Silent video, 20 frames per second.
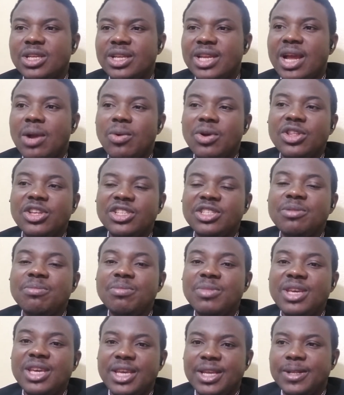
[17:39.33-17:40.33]
Now, what does it
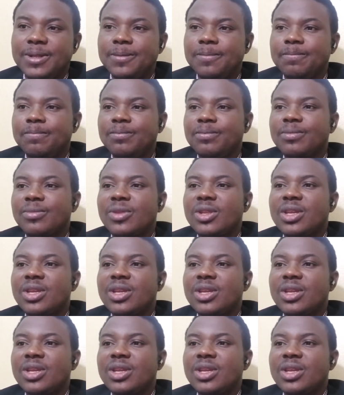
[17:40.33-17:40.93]
mean?